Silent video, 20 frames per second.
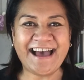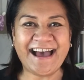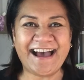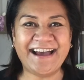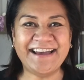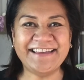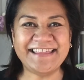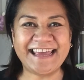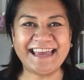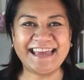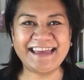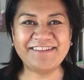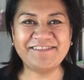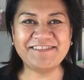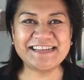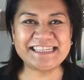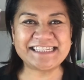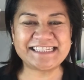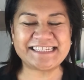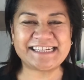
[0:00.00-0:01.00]
Hi there,
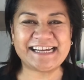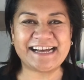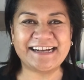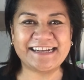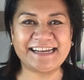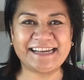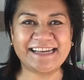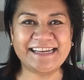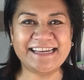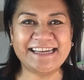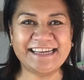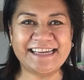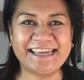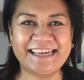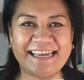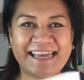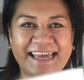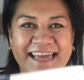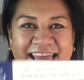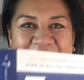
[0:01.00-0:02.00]
it's Tanga,
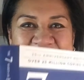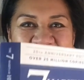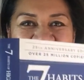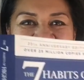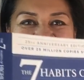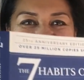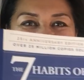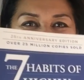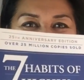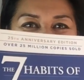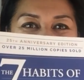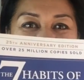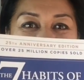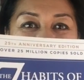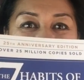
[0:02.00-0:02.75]
and